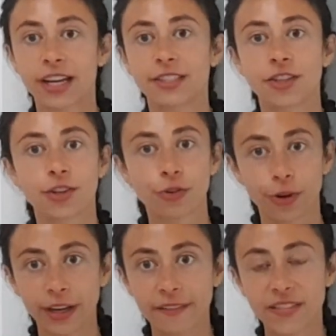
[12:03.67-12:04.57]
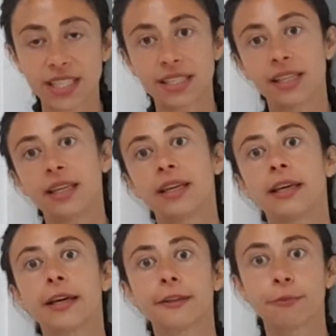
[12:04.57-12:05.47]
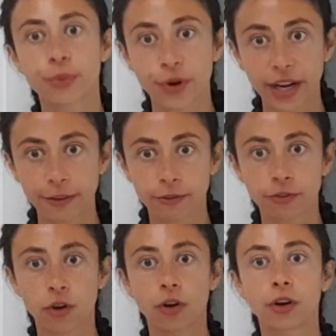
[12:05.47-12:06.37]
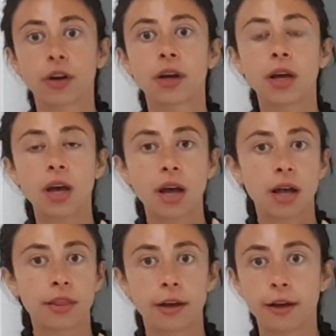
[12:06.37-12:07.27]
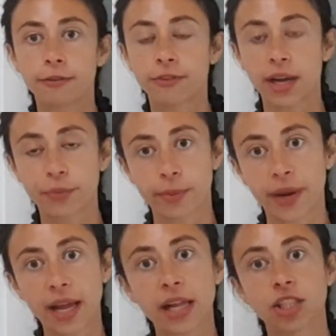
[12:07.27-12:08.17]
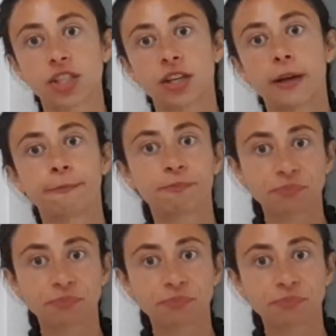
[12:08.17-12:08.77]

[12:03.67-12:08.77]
So the chronic fatigue, the brain fog, the fibromyalgia,